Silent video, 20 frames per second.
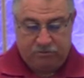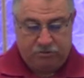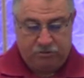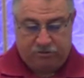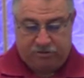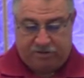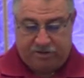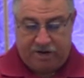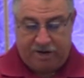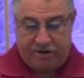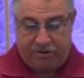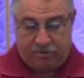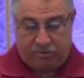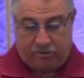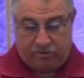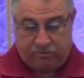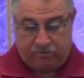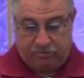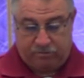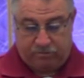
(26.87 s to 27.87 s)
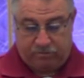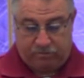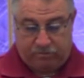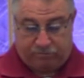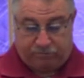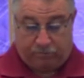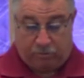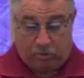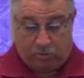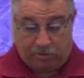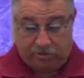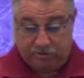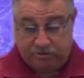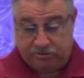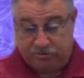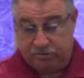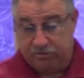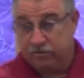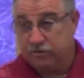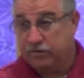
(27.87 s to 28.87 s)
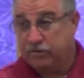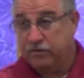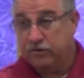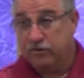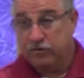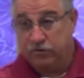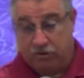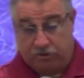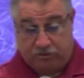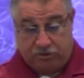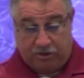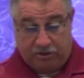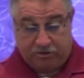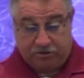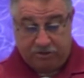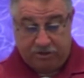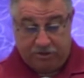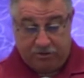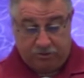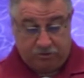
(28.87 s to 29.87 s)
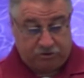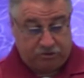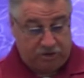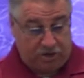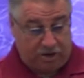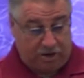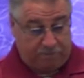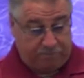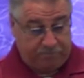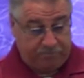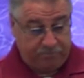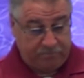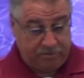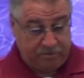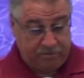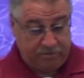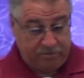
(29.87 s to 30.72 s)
to the caterer, the florist, the tuxedo shop,